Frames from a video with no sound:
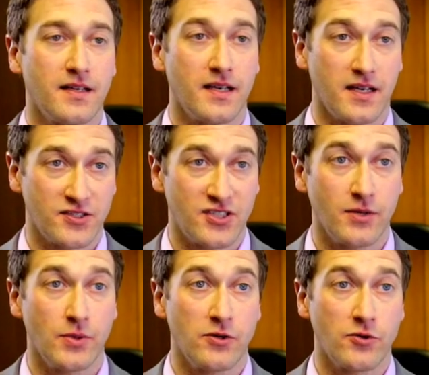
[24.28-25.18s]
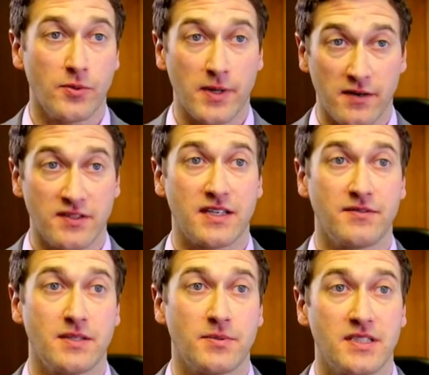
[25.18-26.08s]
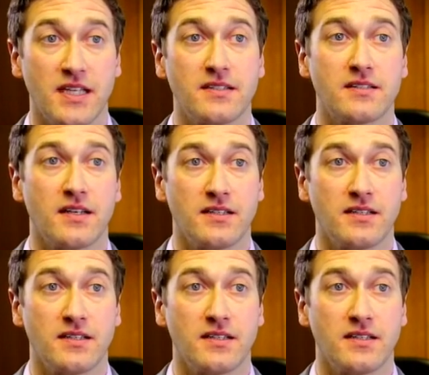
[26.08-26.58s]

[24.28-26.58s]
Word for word: Last year we grew by over 70%